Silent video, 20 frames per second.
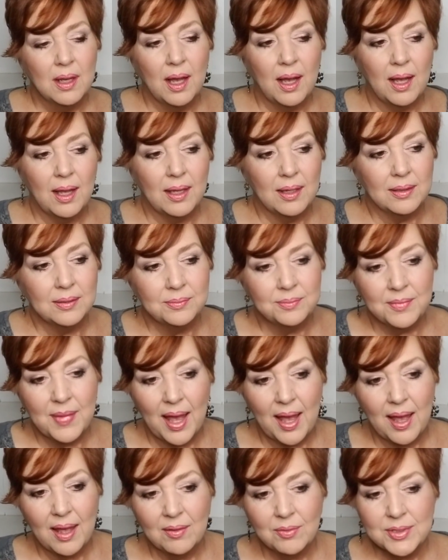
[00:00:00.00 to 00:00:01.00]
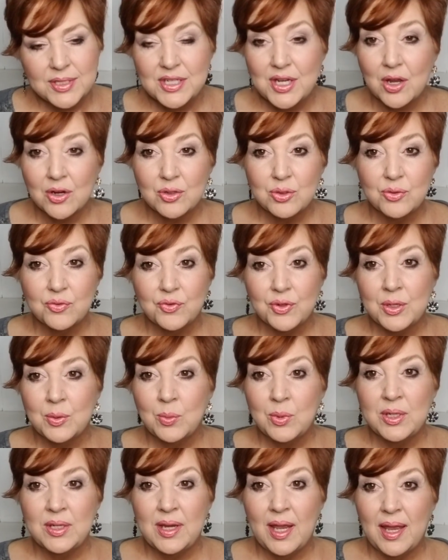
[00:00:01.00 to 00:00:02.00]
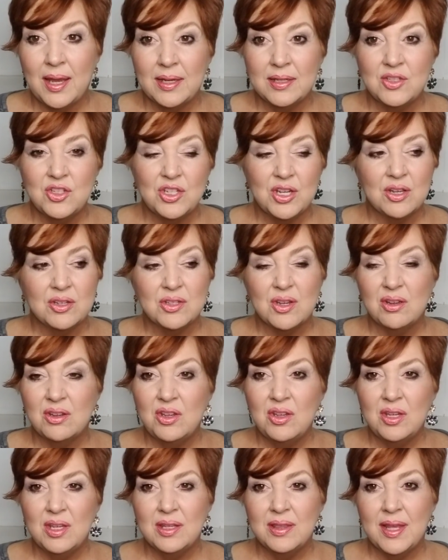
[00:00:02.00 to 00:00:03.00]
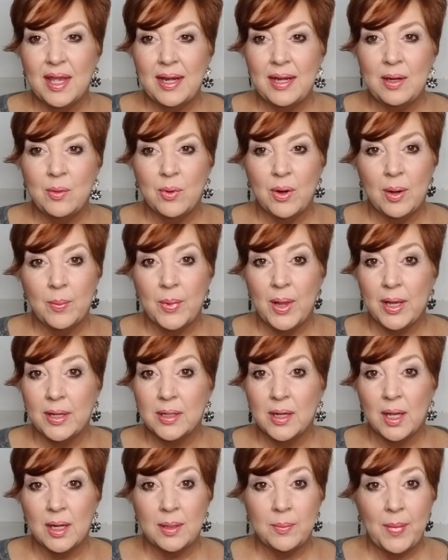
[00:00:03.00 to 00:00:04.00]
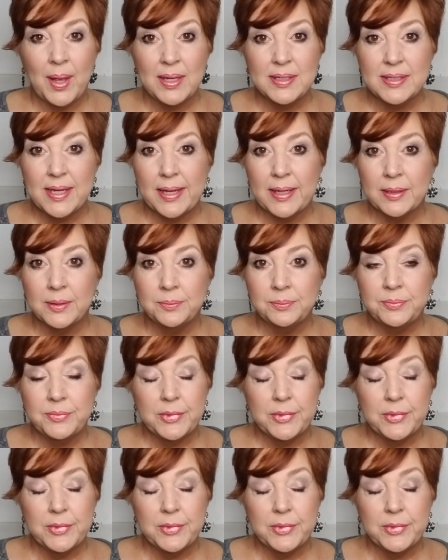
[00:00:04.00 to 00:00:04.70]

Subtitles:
I was talking to a friend one day, and she goes, oh, you can get that anywhere. I'm like, not in my town.